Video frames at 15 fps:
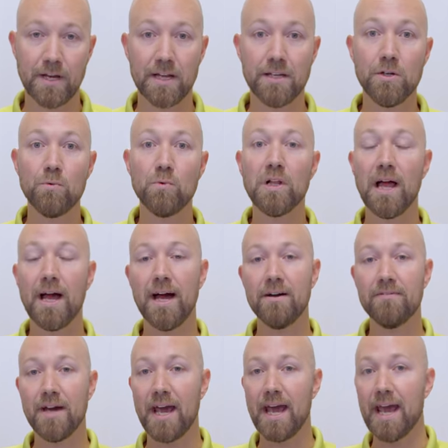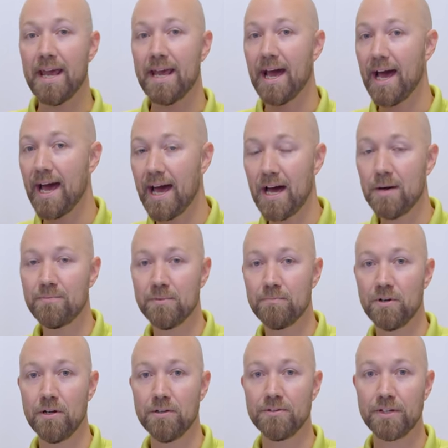and you will have a happy
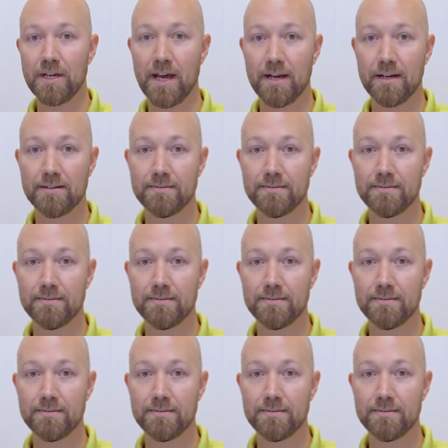plant again.